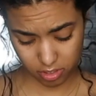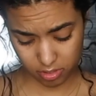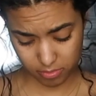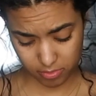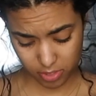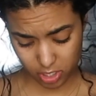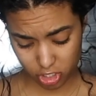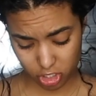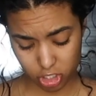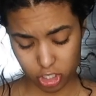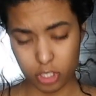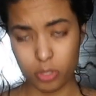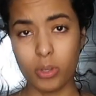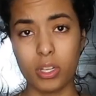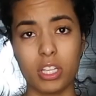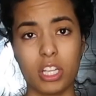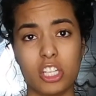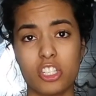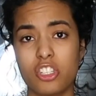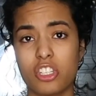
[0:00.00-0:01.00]
much to it.
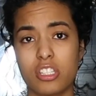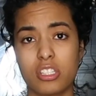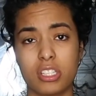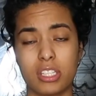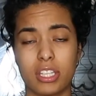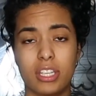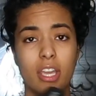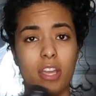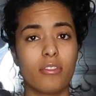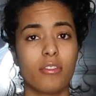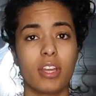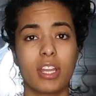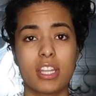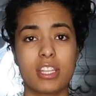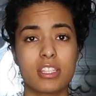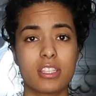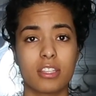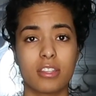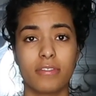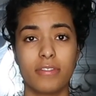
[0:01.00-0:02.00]
Let's just get right
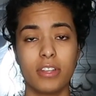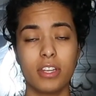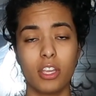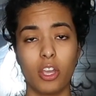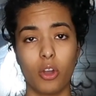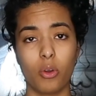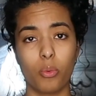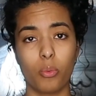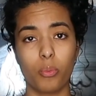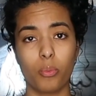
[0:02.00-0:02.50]
into the video.